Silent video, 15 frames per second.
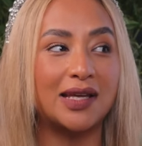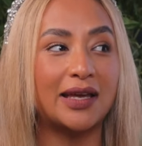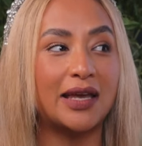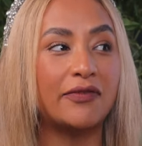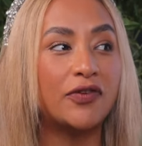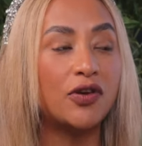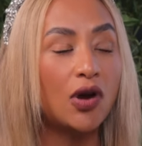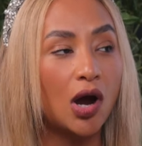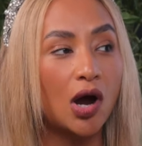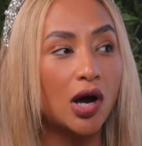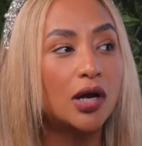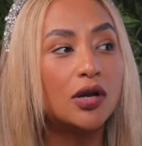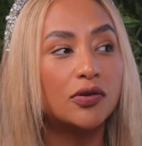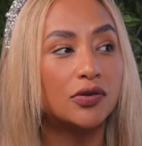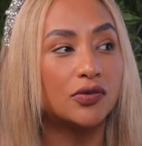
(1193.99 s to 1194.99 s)
Like if you're
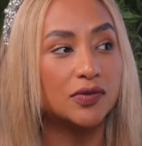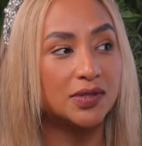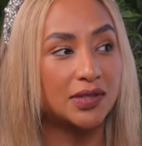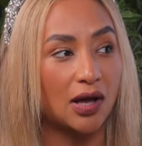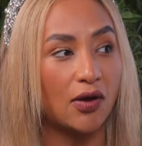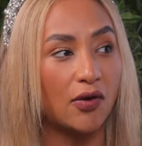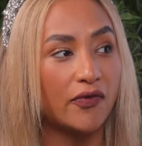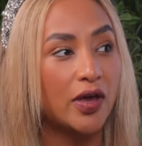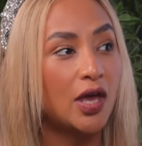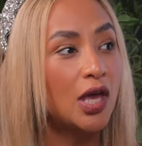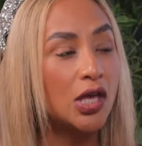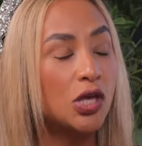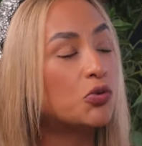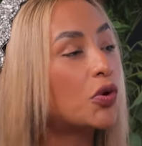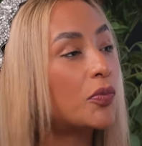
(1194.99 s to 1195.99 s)
hard on yourself,
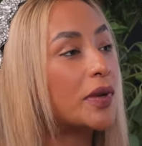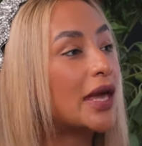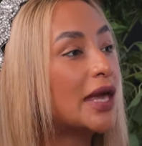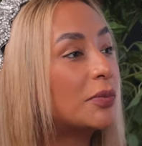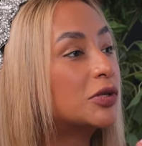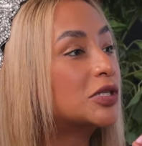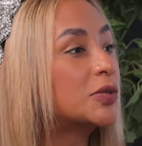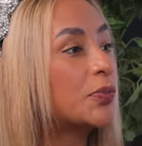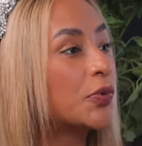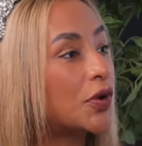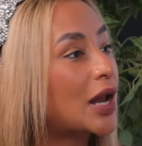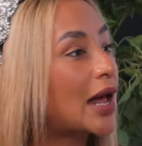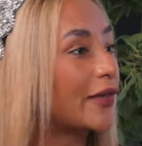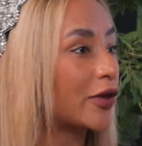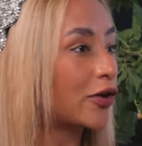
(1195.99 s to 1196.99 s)
you won't be able to
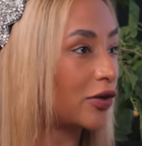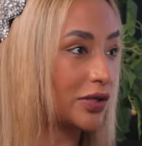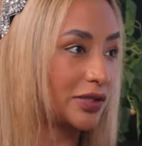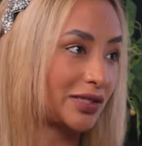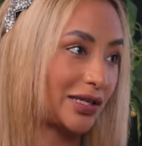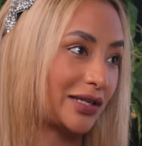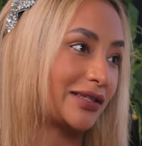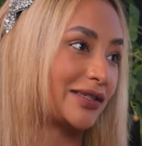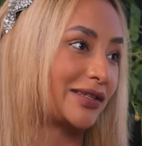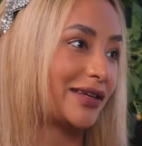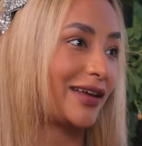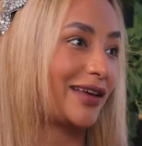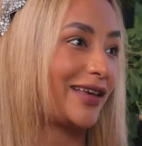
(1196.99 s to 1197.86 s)
put out the content